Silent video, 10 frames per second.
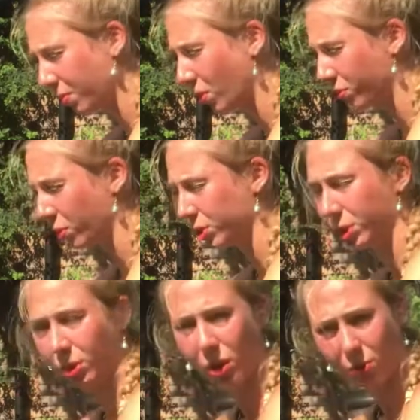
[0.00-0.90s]
Of course you
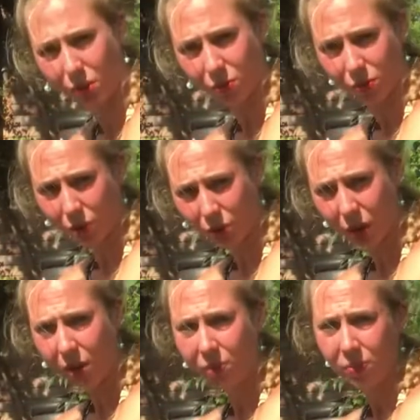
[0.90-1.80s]
could hold them for longer
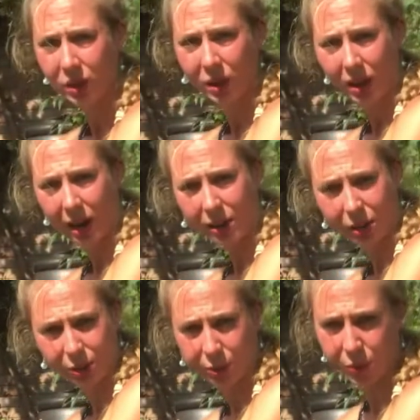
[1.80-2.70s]
and you
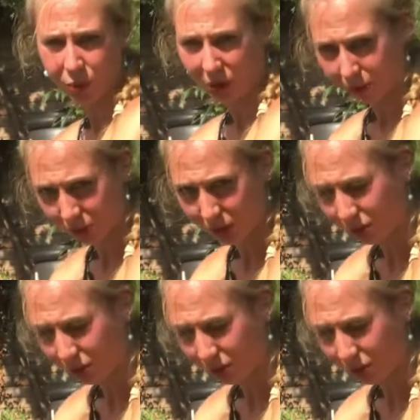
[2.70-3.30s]
could do more reps of these.